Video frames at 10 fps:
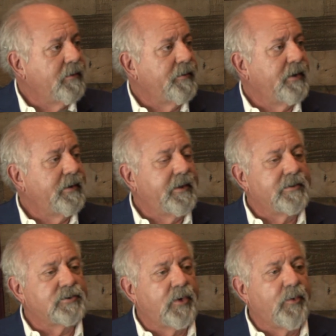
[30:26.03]

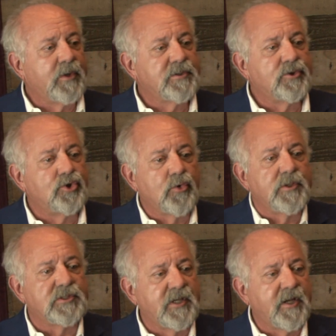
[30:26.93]
And so it wasn't a
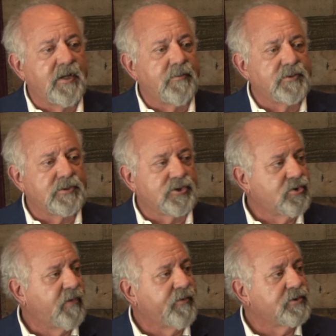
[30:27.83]
jewelry sale. It was a
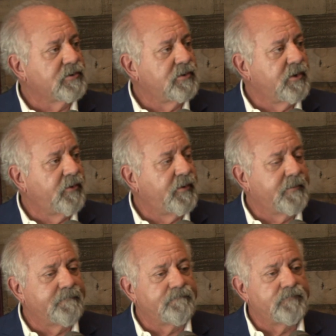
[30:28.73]
service,
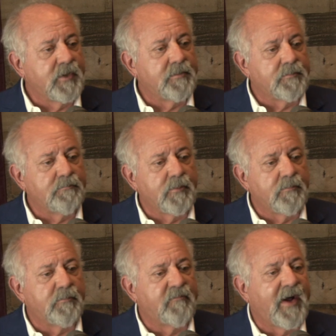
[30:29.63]
and
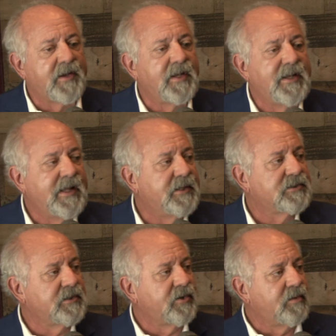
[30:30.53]
providing the need that's
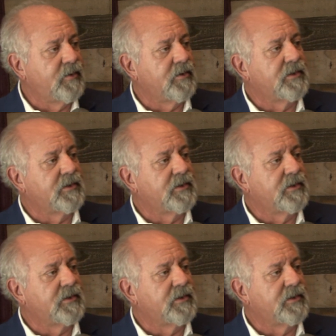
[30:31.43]
in the community.